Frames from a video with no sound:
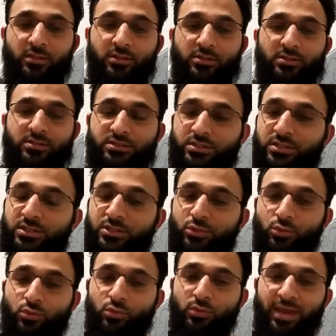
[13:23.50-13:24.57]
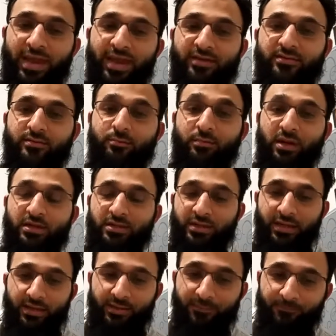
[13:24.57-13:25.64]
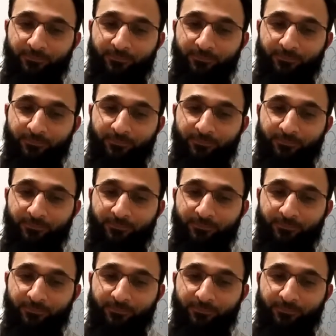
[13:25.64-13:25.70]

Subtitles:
see you at Monday,